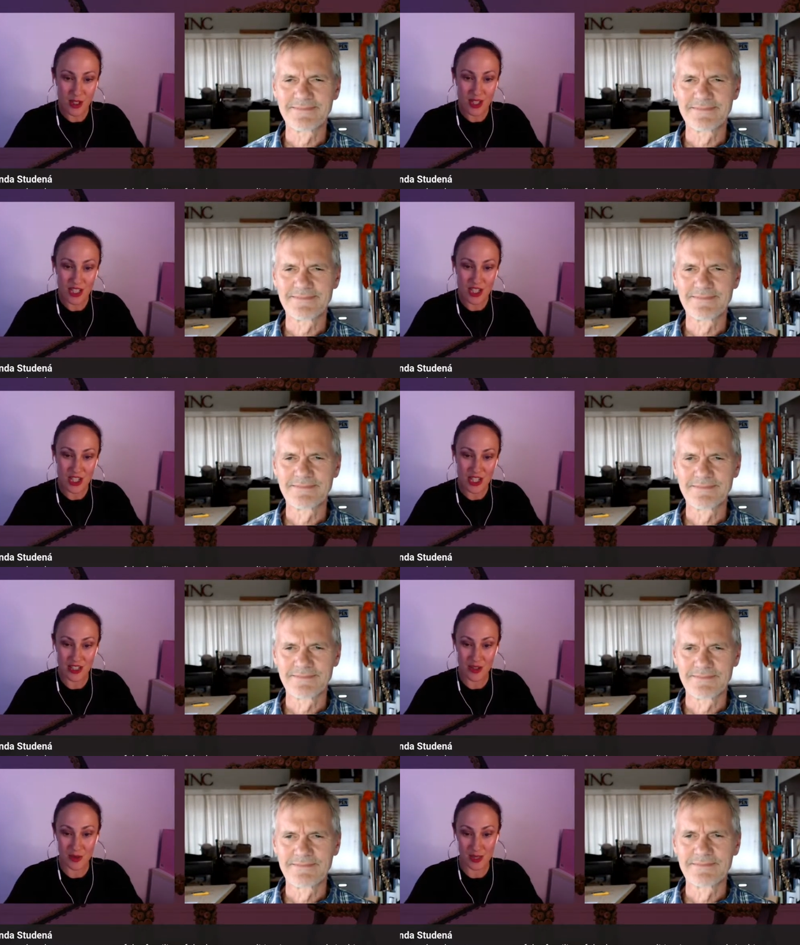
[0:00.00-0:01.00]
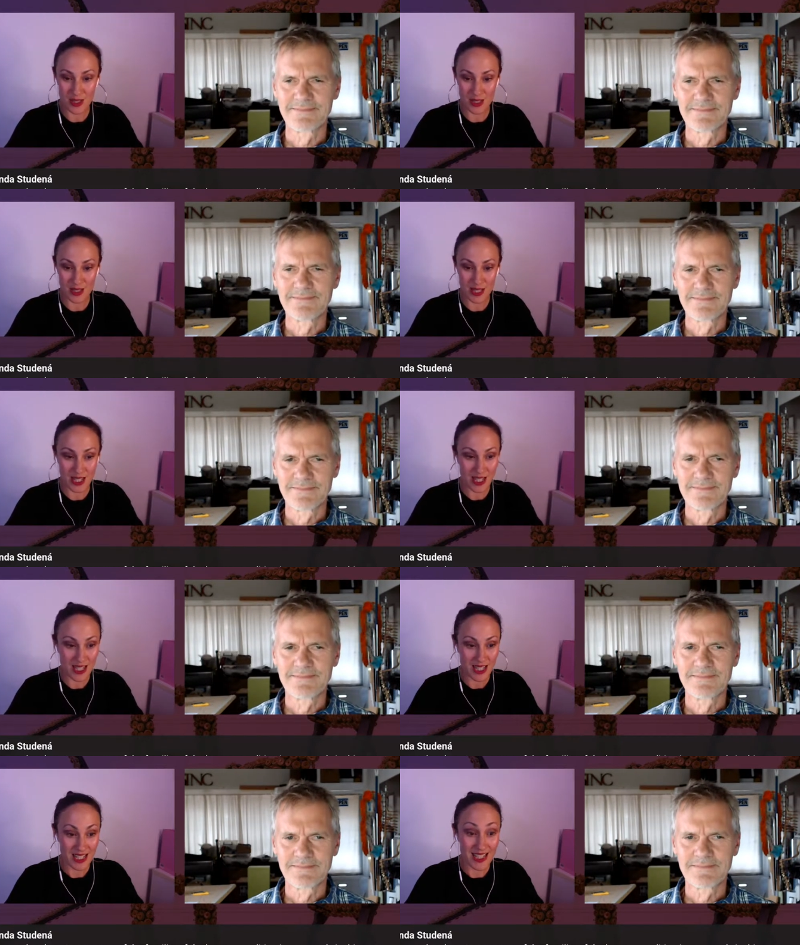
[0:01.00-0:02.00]
Speaker 1: condition in your work.
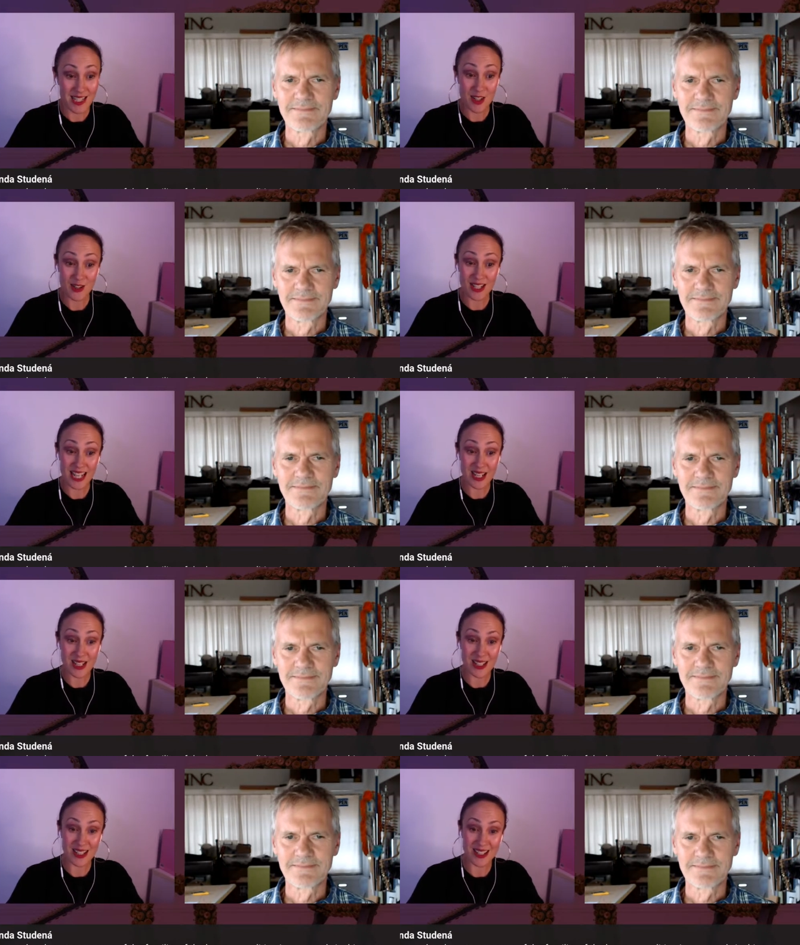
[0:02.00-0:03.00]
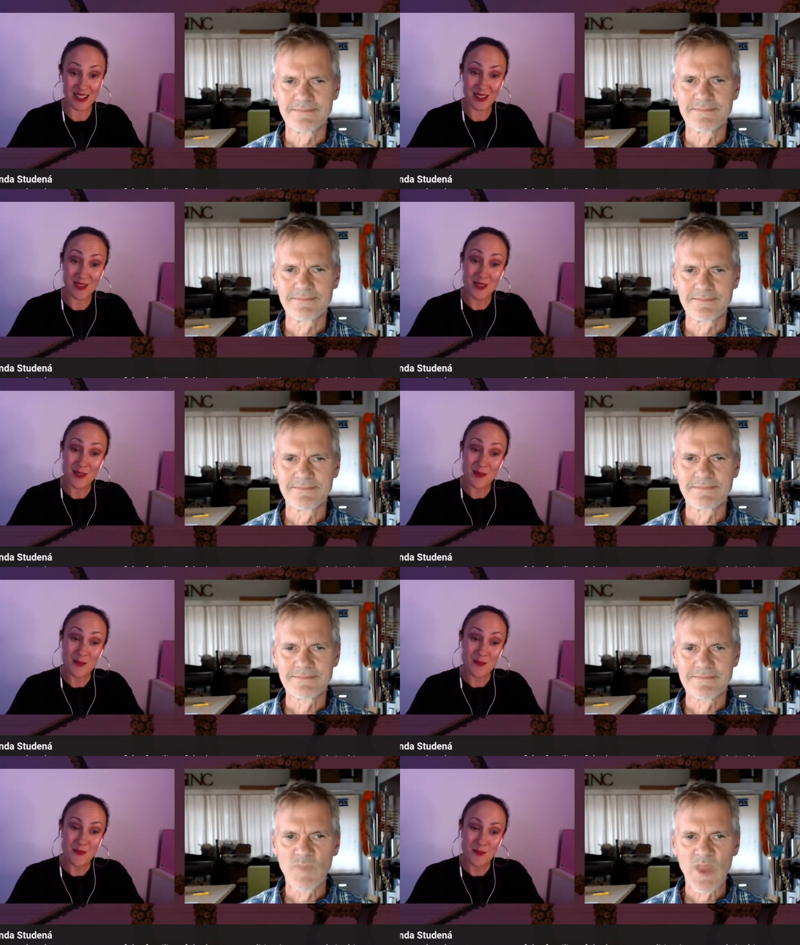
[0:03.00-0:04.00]
Is this your intention?
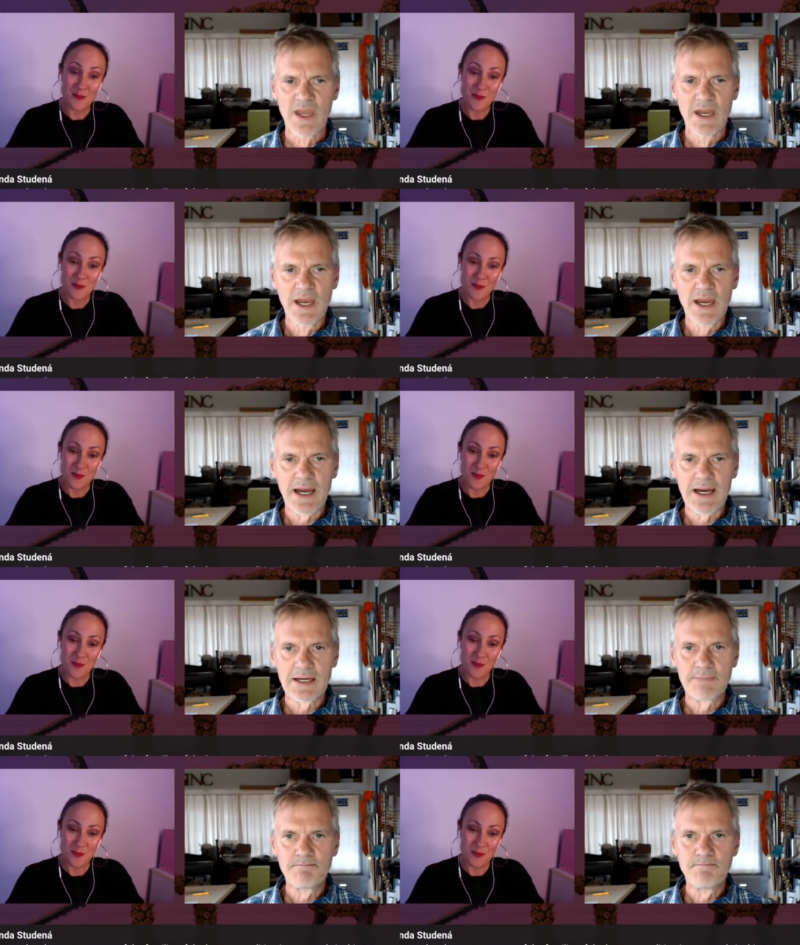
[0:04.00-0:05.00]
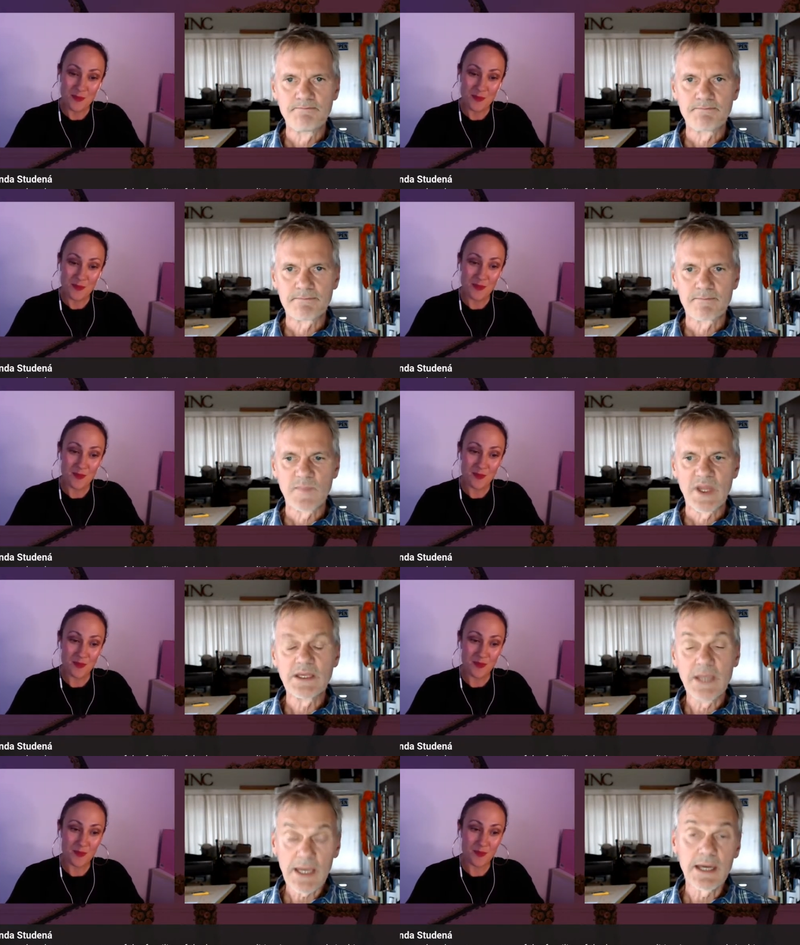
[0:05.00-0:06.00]
Um,
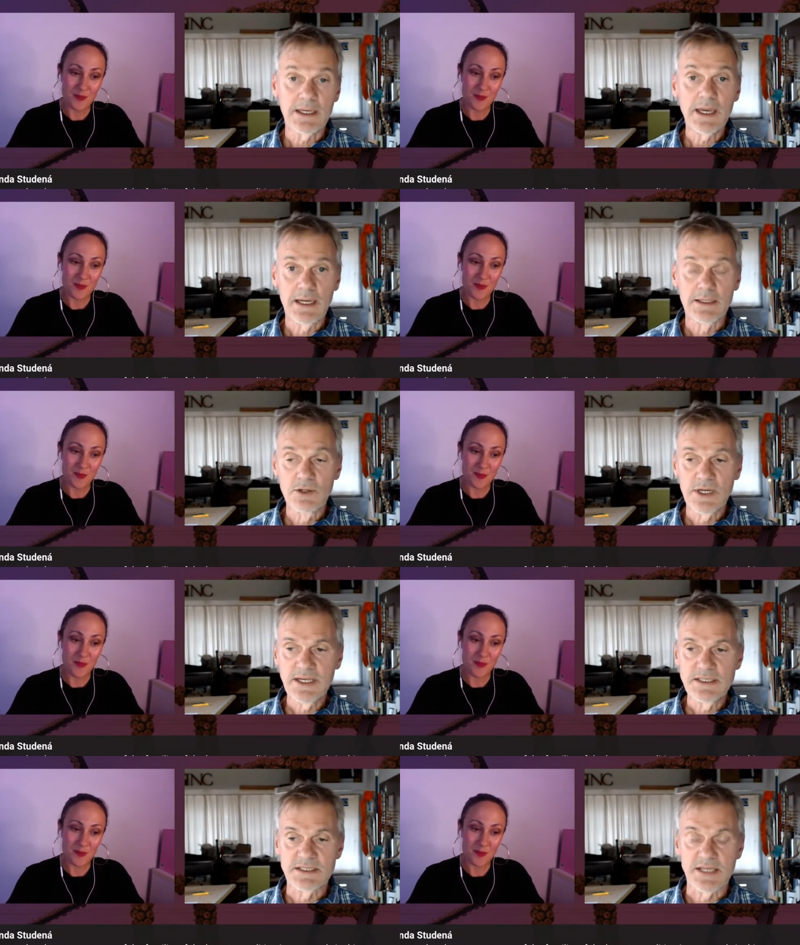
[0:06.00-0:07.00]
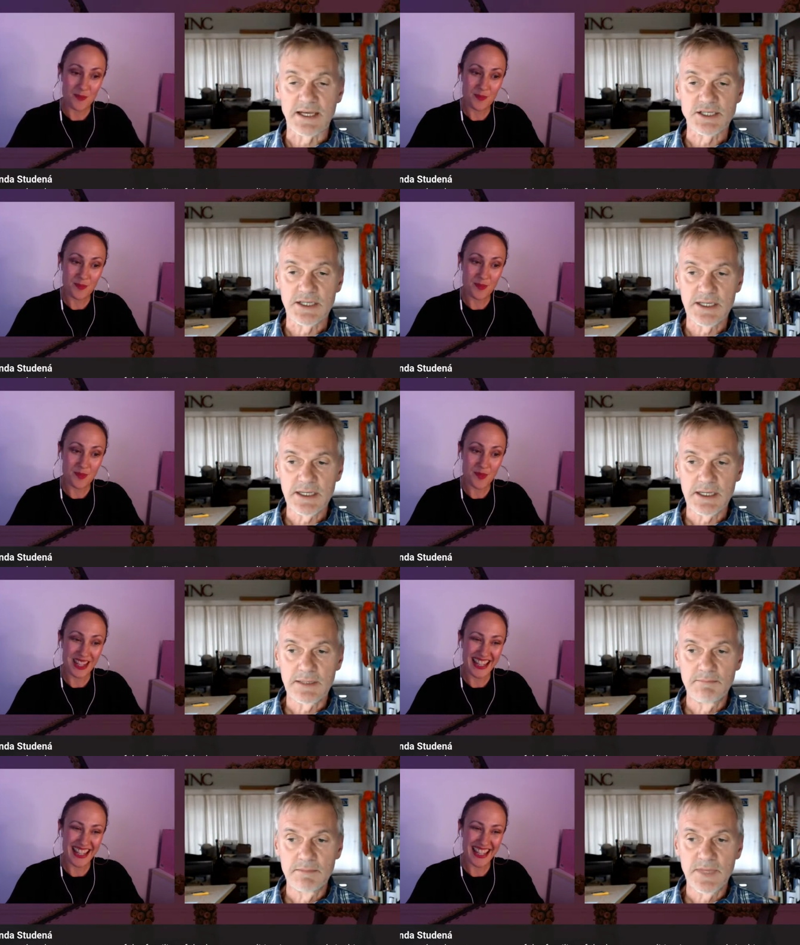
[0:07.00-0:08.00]
Speaker 2: yeah, yeah. Look, it is actually.
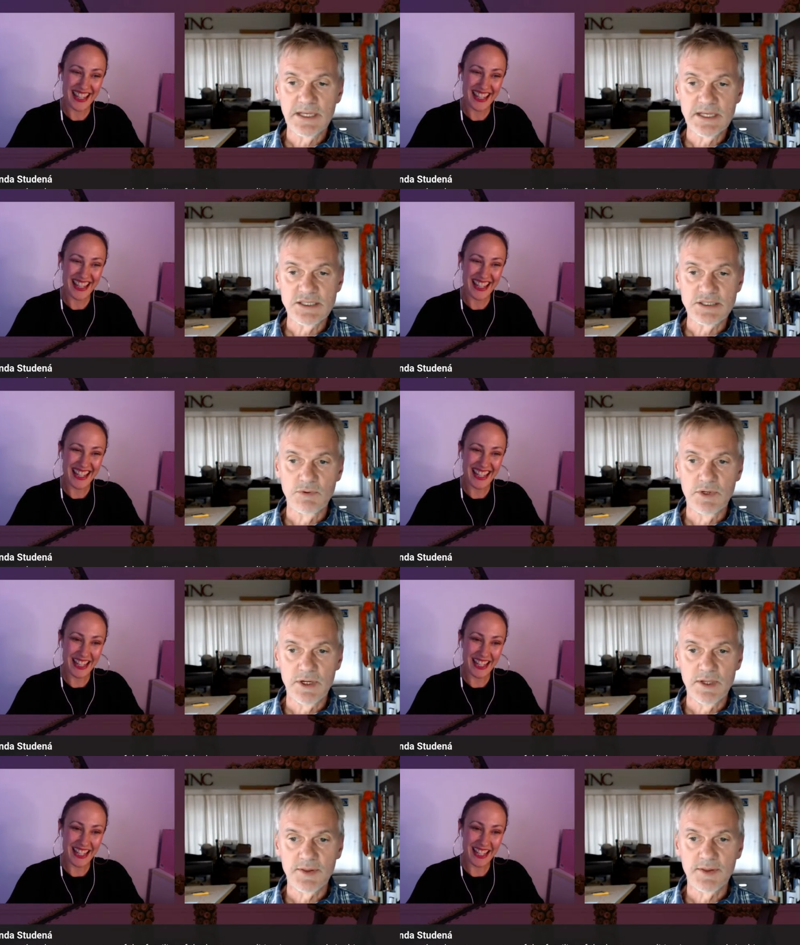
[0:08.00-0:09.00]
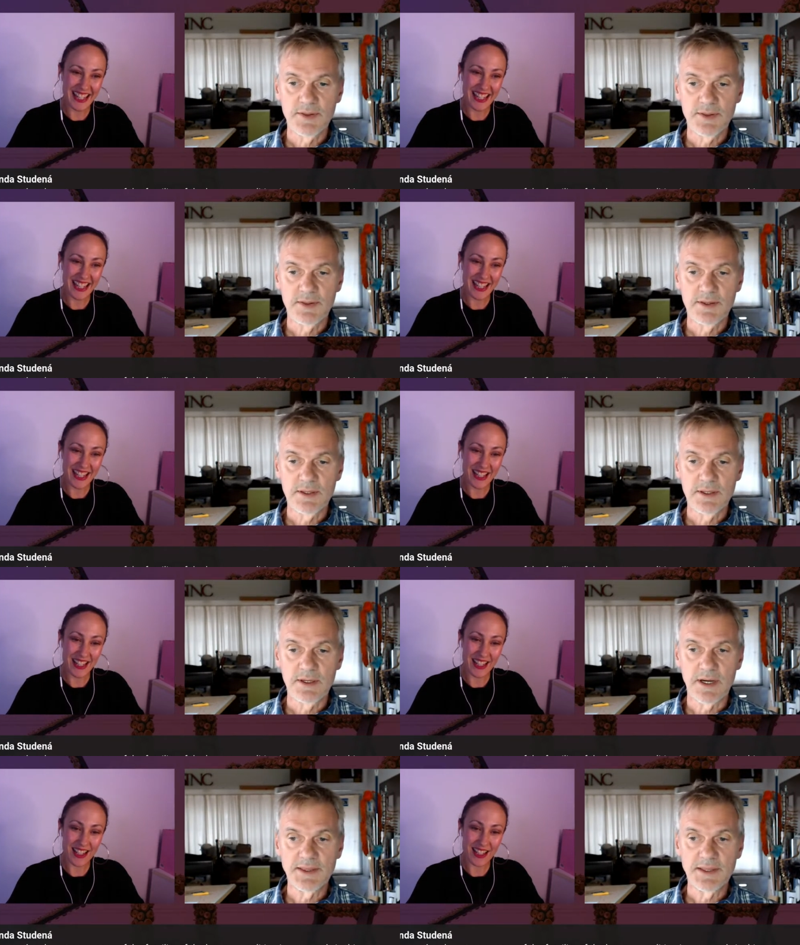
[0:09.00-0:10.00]
Um, I guess it's worth.
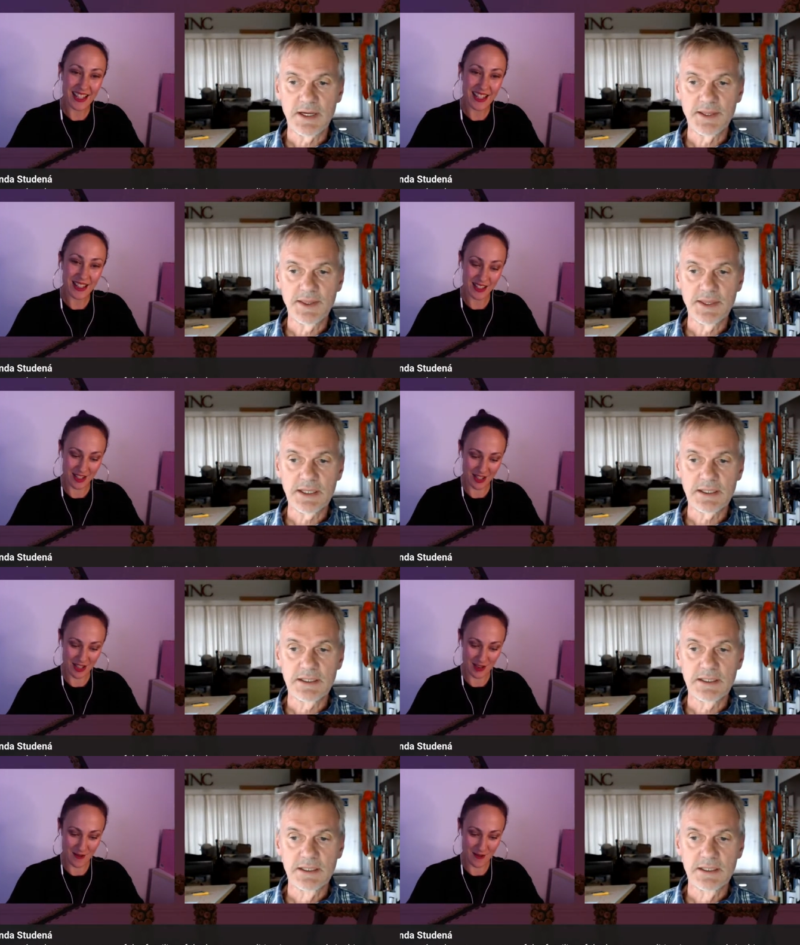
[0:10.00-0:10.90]
I, th- I think.